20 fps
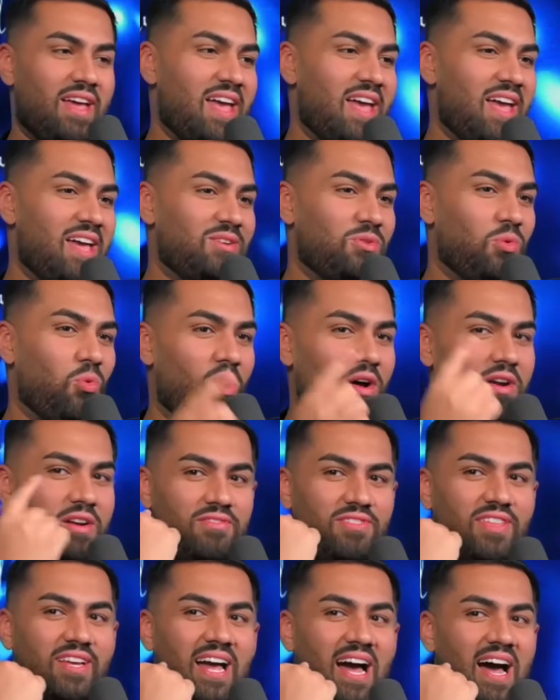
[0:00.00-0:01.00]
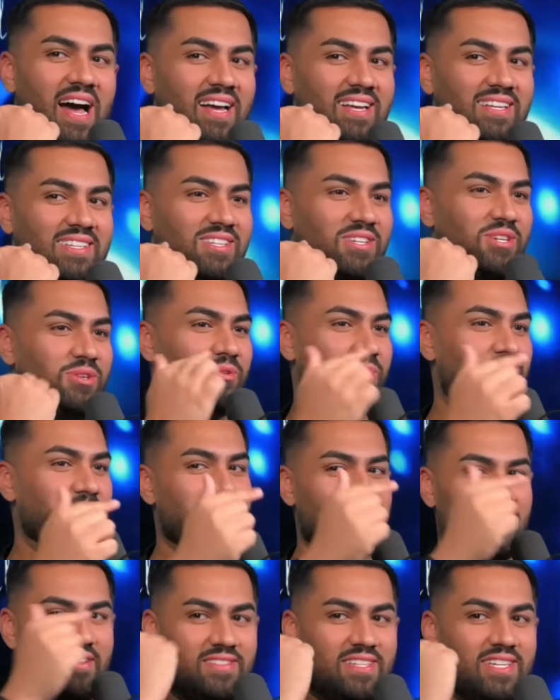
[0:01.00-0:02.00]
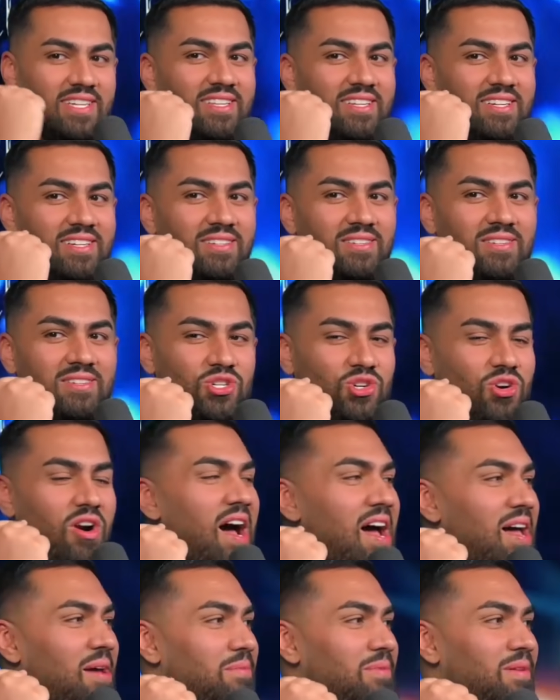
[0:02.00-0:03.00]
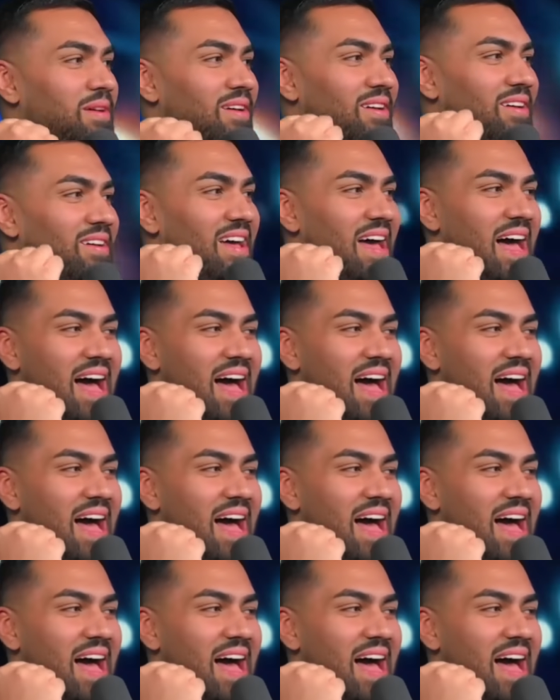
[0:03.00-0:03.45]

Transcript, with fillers: And one of the guys who lived in the tribe mm-hmm.